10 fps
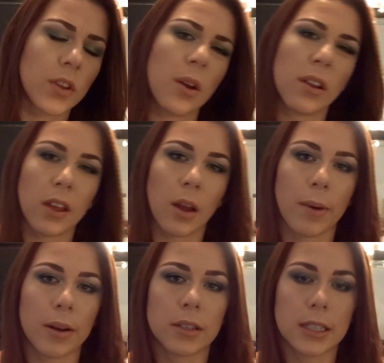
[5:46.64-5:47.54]
The only thing
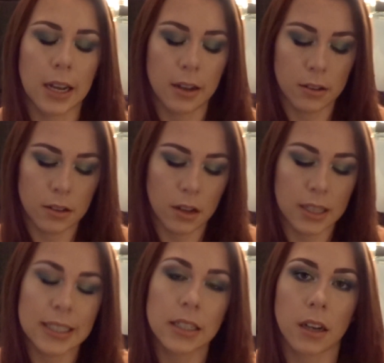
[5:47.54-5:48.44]
about it that
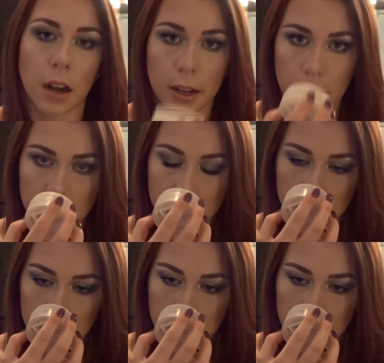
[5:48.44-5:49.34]
I didn't like
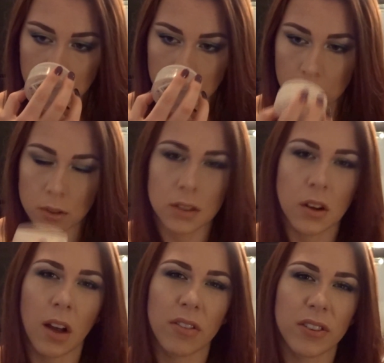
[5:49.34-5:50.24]
is
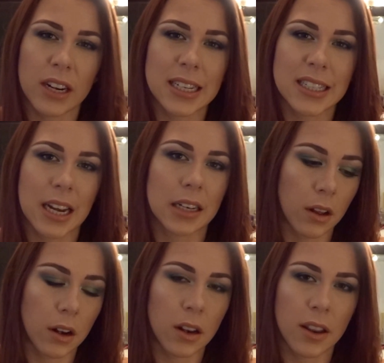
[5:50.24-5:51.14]
it's got a funny
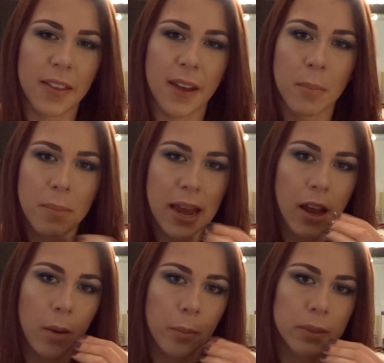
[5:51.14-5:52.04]
scent, like that
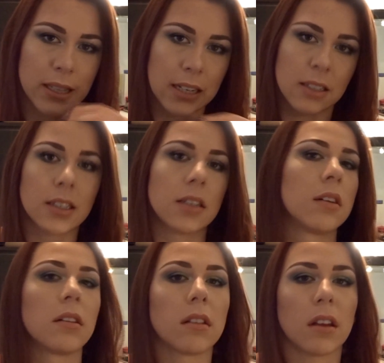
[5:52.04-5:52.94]
makeup scent
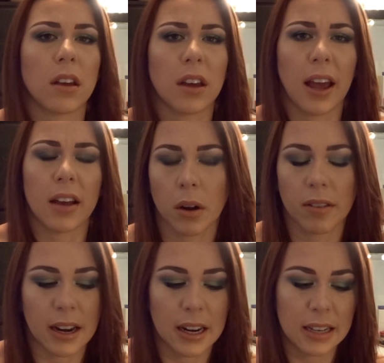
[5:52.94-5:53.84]
that you get quite
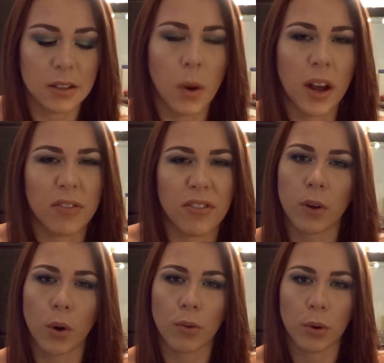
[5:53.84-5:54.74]
regularly. It's quite a
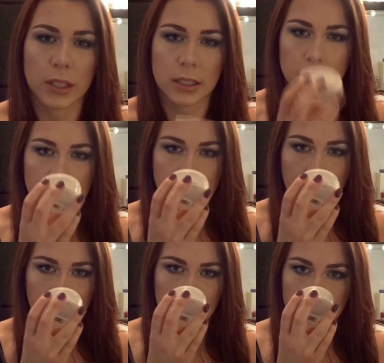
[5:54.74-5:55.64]
floral
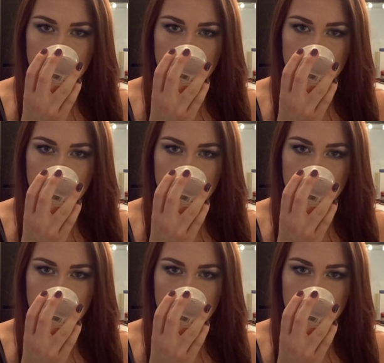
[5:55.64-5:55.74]
smell.